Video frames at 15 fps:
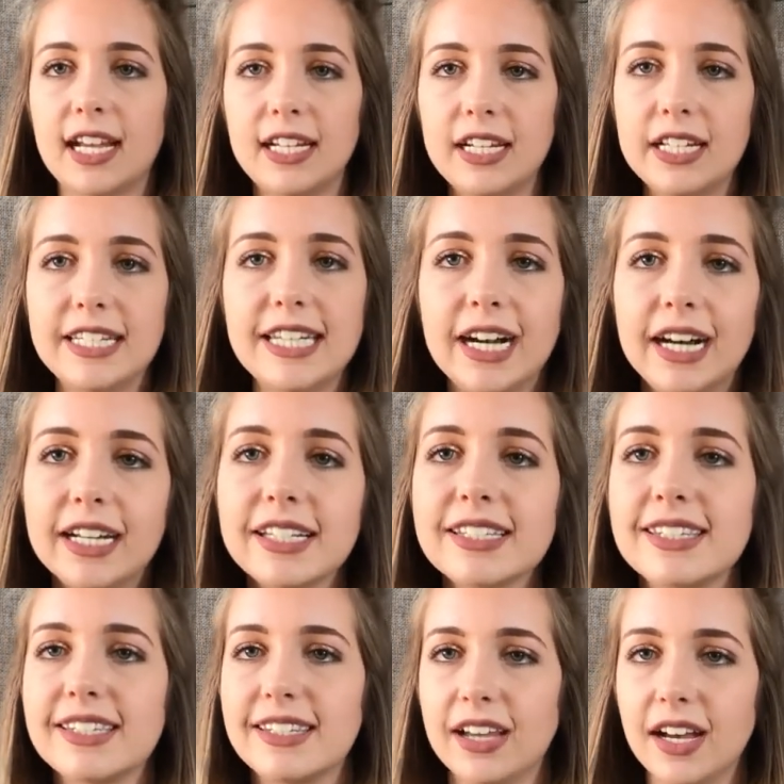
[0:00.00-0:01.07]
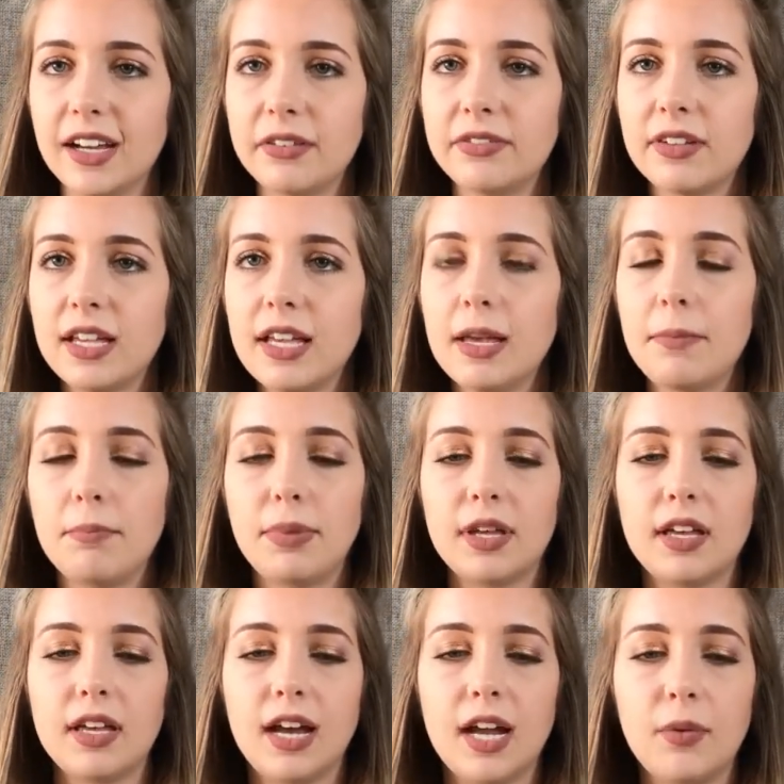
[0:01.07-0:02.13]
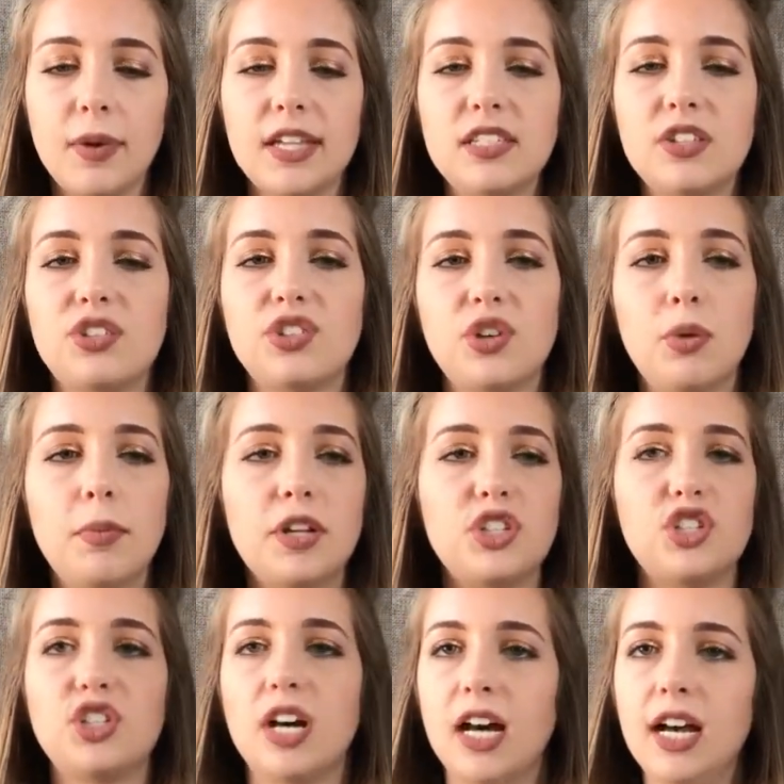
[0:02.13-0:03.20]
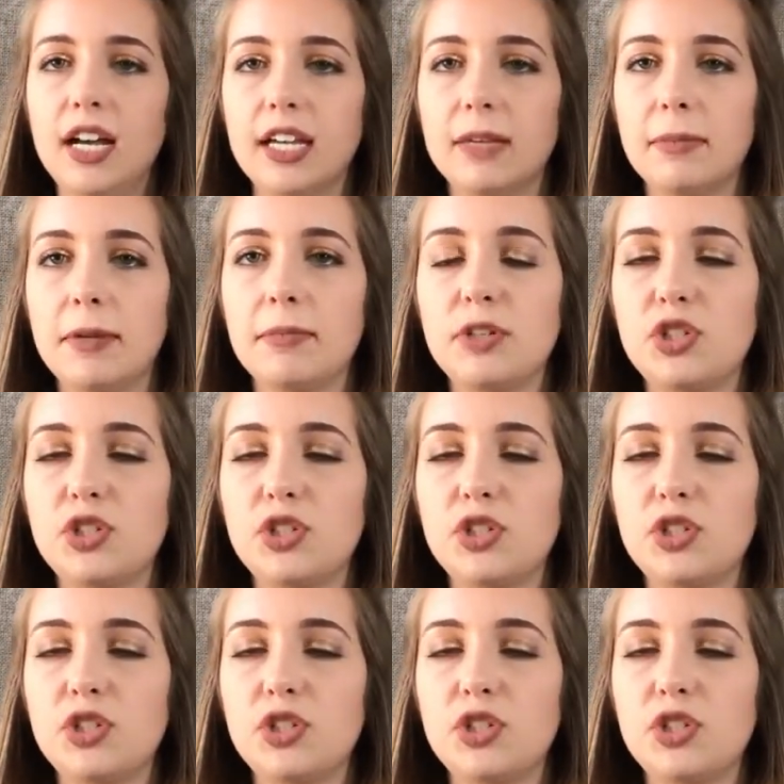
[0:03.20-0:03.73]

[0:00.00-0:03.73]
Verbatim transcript: Like I did a ton of stuff, but I wasted so much time